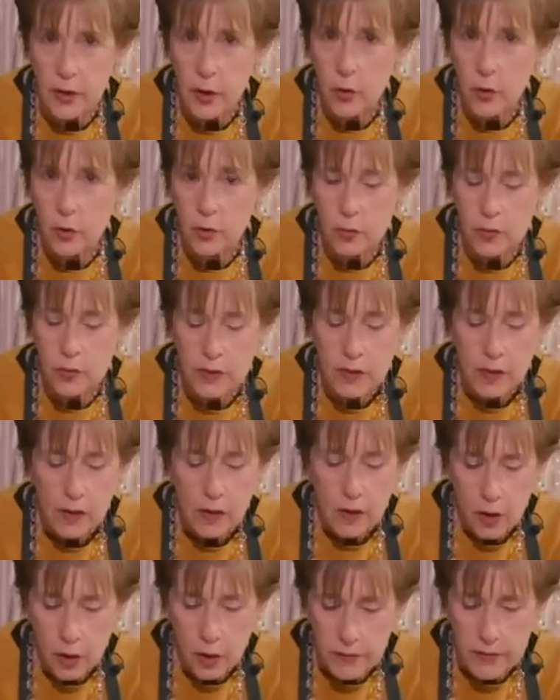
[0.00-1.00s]
gold,
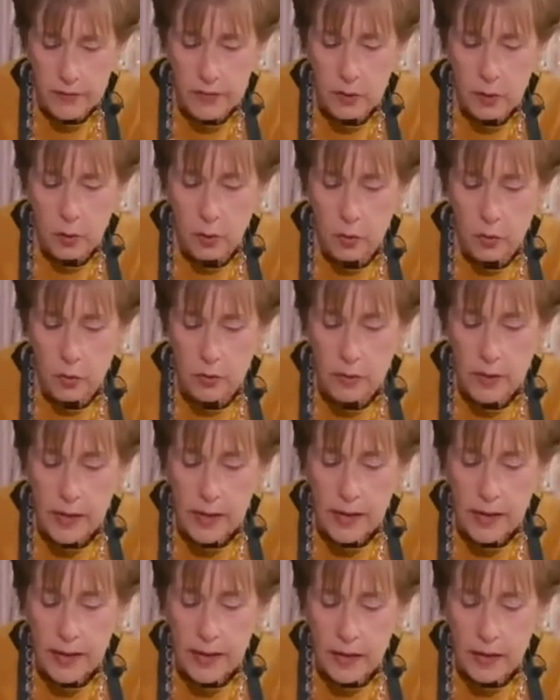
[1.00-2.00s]
harvest gold,
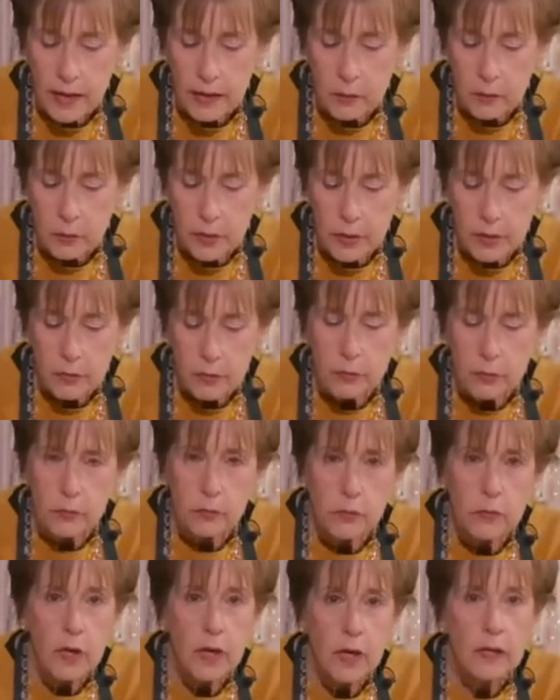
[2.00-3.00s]
and we
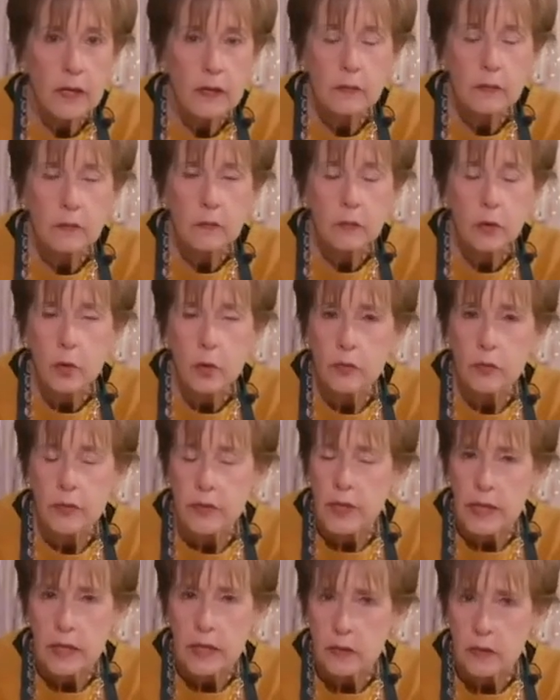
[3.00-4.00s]
wrote
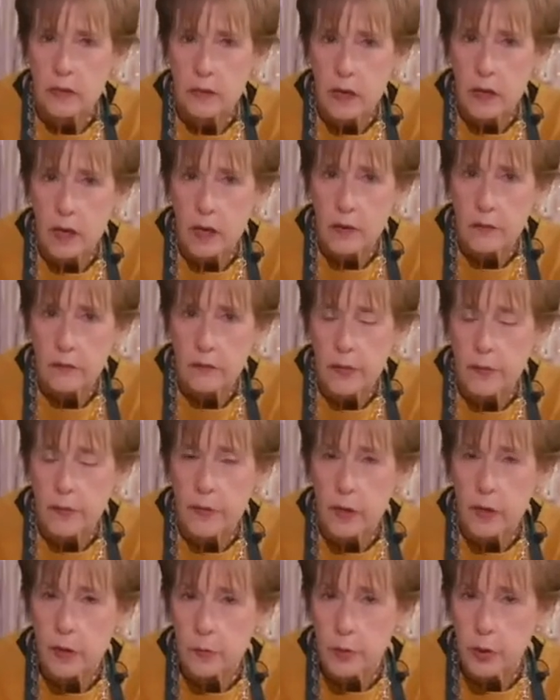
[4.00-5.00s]
things from
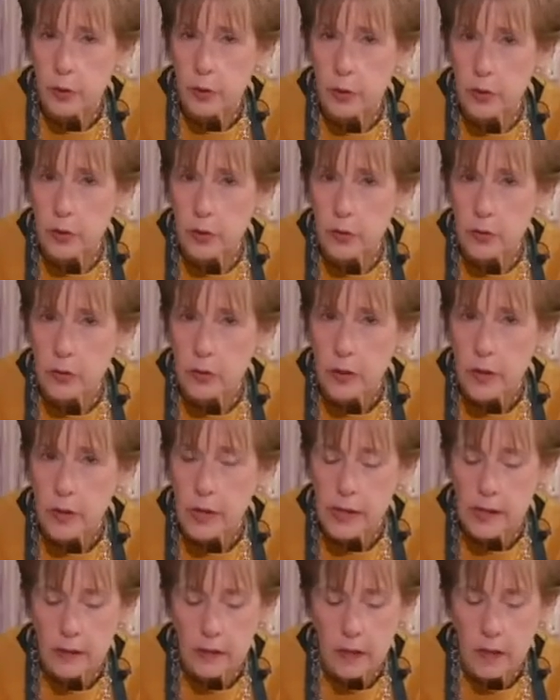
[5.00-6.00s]
the computer
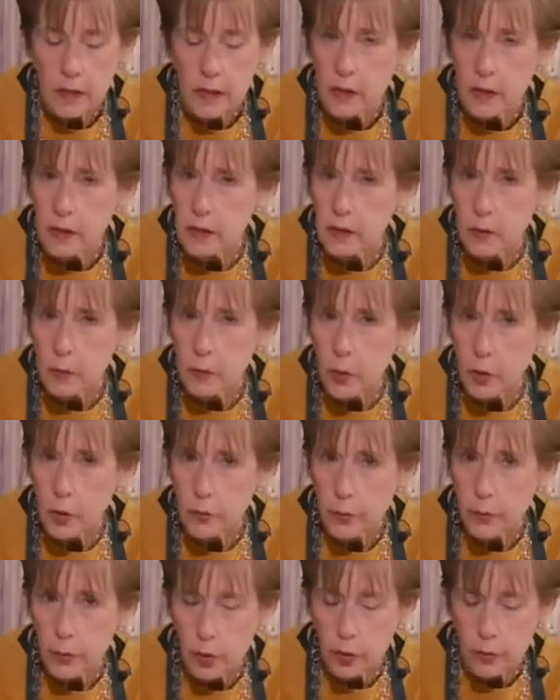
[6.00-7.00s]
in the
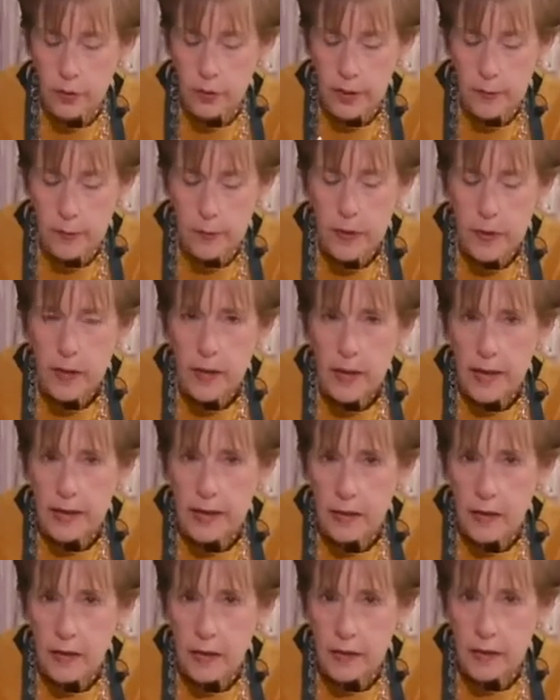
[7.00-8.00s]
Word program
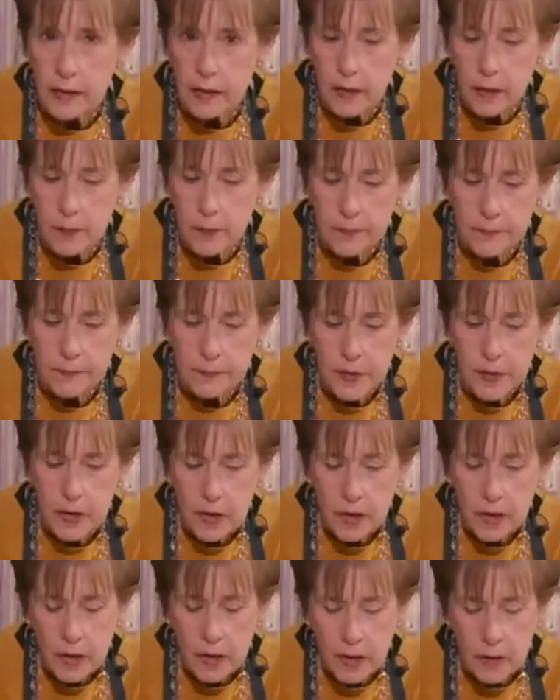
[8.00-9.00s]
and cut it
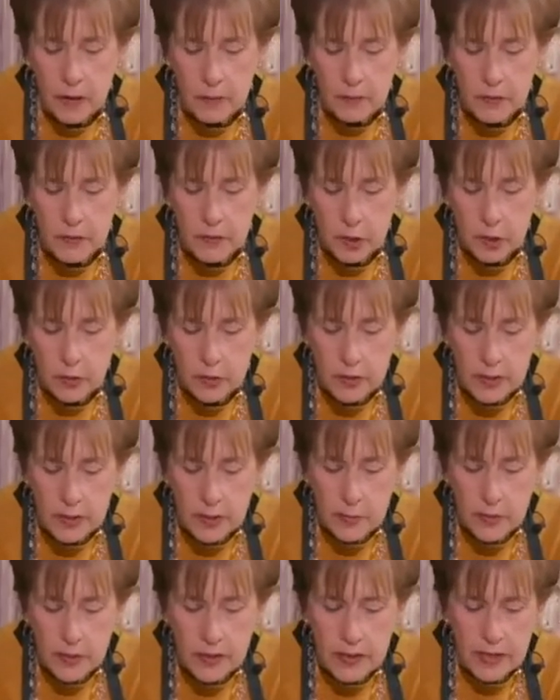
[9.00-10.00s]
up. So
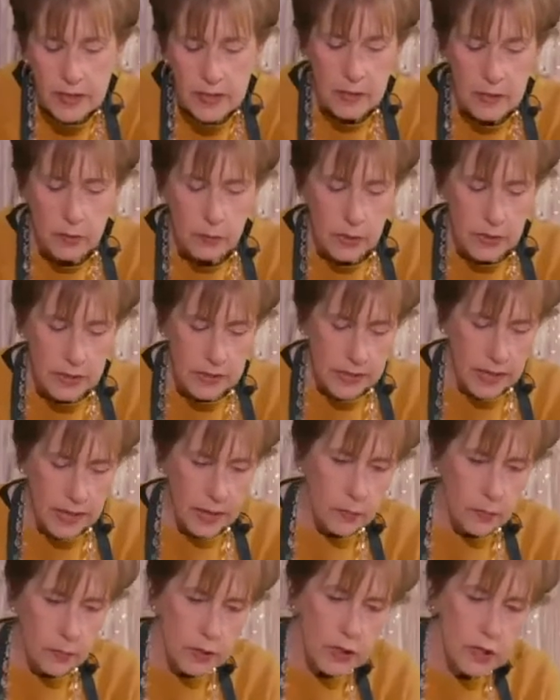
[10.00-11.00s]
some of the things that we
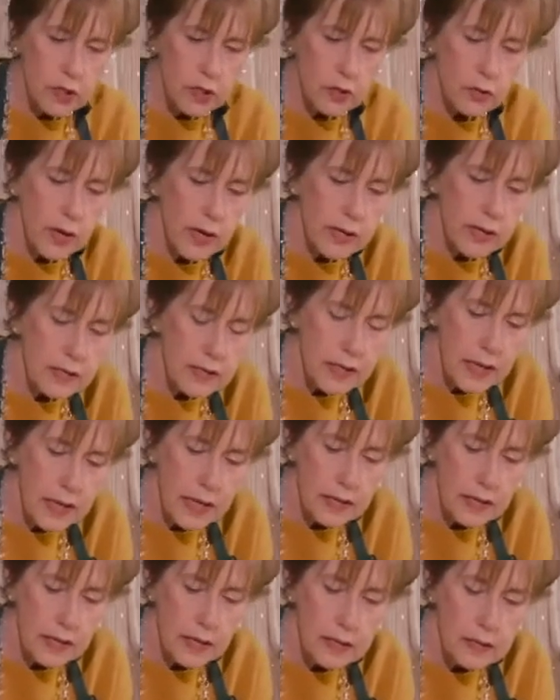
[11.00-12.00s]
said, we just tried to
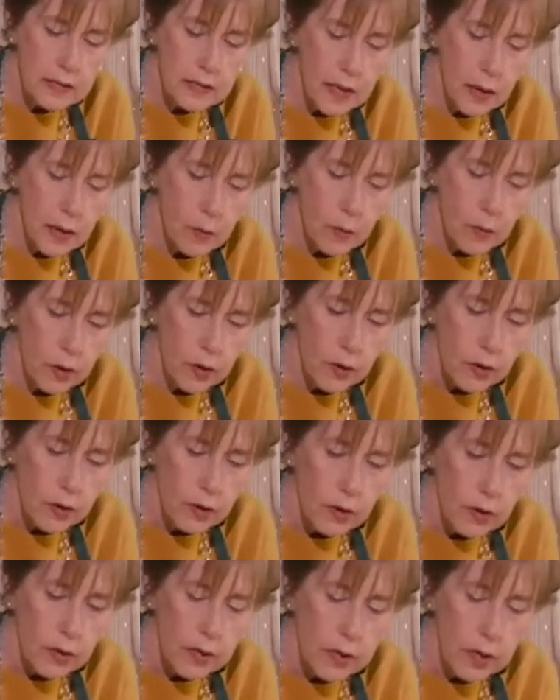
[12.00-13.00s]
say things that were,
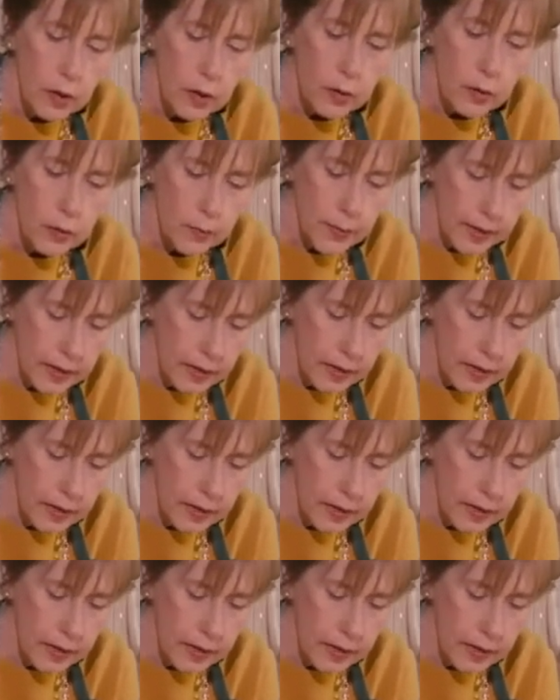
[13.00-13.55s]
about